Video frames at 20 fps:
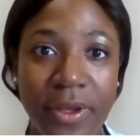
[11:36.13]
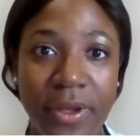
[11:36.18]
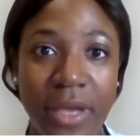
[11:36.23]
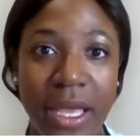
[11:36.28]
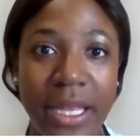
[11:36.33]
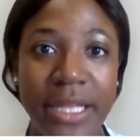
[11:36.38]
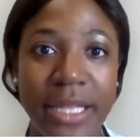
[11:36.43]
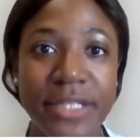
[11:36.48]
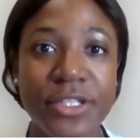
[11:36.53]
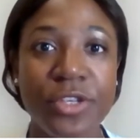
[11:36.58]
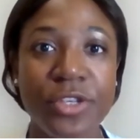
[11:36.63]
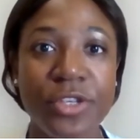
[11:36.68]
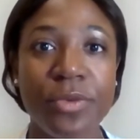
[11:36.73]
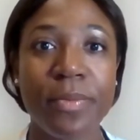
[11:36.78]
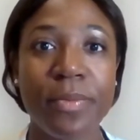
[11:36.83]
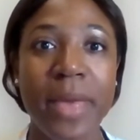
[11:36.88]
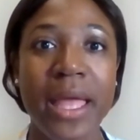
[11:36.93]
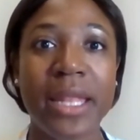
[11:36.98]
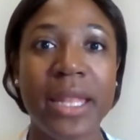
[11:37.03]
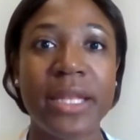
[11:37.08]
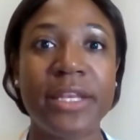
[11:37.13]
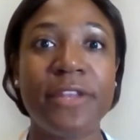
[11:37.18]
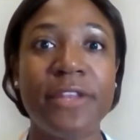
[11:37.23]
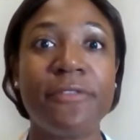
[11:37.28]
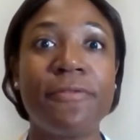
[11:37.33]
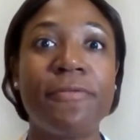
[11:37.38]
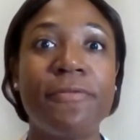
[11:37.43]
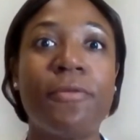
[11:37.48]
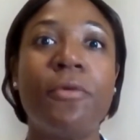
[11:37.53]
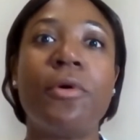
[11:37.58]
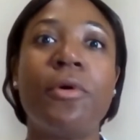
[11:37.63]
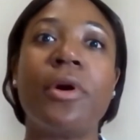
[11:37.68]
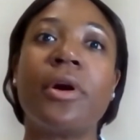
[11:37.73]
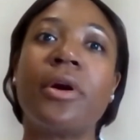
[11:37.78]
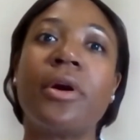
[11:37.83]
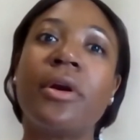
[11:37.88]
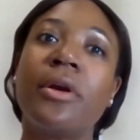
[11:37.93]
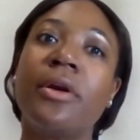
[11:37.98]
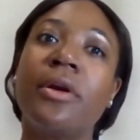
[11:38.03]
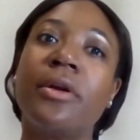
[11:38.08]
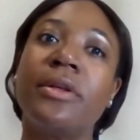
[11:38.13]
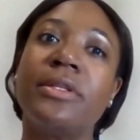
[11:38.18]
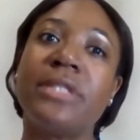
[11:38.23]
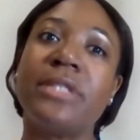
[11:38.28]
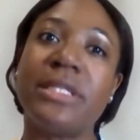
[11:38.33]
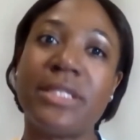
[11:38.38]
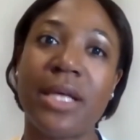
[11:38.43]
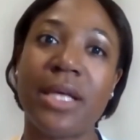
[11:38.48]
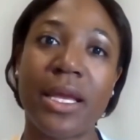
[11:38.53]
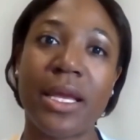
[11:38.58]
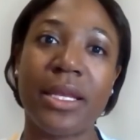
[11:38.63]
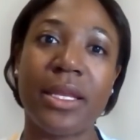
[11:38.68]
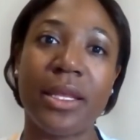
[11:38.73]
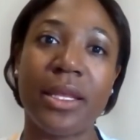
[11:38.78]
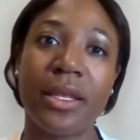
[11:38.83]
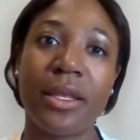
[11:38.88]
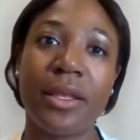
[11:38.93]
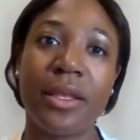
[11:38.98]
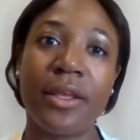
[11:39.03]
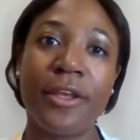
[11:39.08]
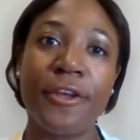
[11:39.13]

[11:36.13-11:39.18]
and it's humanity for society.